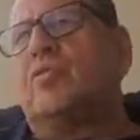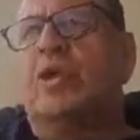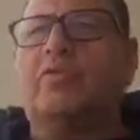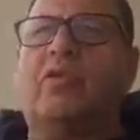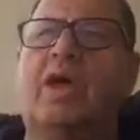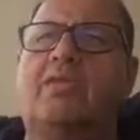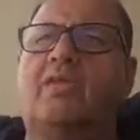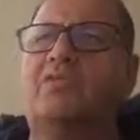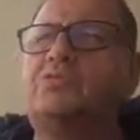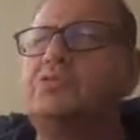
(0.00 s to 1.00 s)
So what I
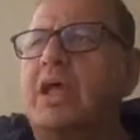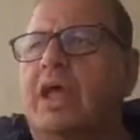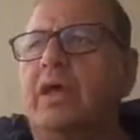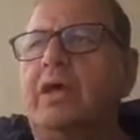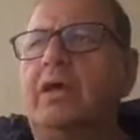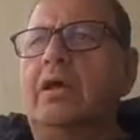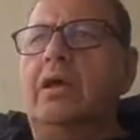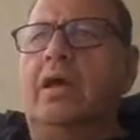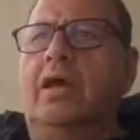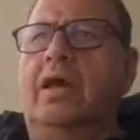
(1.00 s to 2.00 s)
want to say,
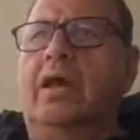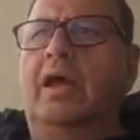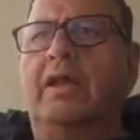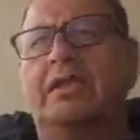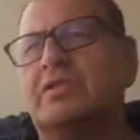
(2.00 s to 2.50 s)
and